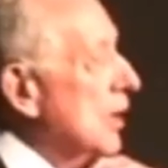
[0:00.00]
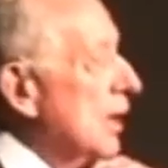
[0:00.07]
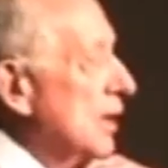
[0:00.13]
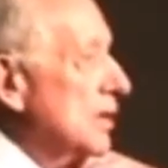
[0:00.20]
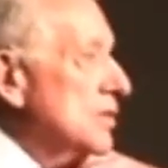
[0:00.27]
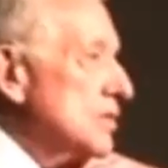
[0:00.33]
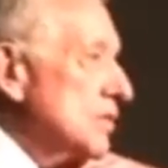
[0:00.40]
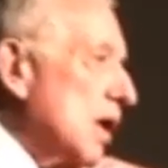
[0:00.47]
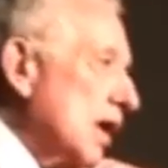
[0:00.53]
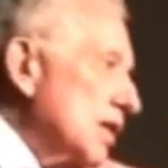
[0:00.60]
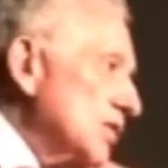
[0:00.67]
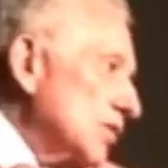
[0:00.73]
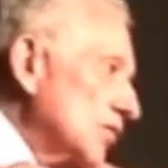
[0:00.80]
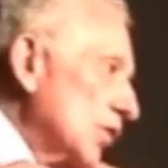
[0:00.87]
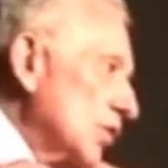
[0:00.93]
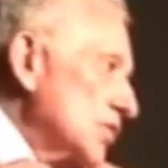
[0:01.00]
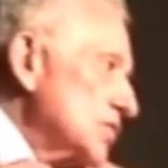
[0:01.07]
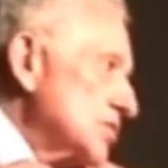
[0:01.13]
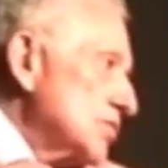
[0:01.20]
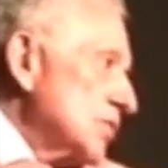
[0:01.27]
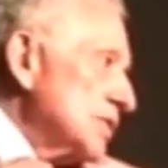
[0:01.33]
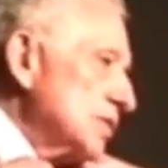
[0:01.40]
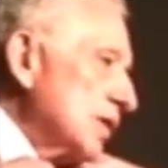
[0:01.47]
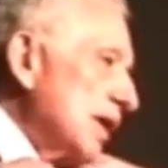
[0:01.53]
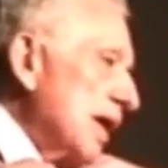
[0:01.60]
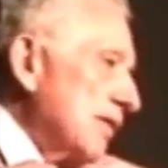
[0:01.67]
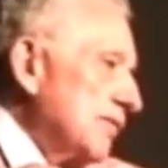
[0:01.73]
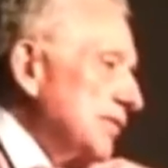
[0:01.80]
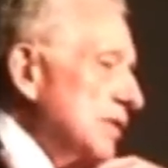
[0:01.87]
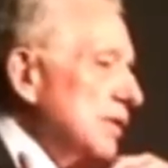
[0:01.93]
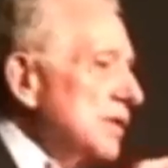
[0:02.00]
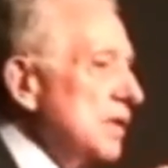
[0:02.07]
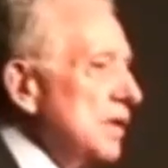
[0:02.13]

and he started to lurch to his left.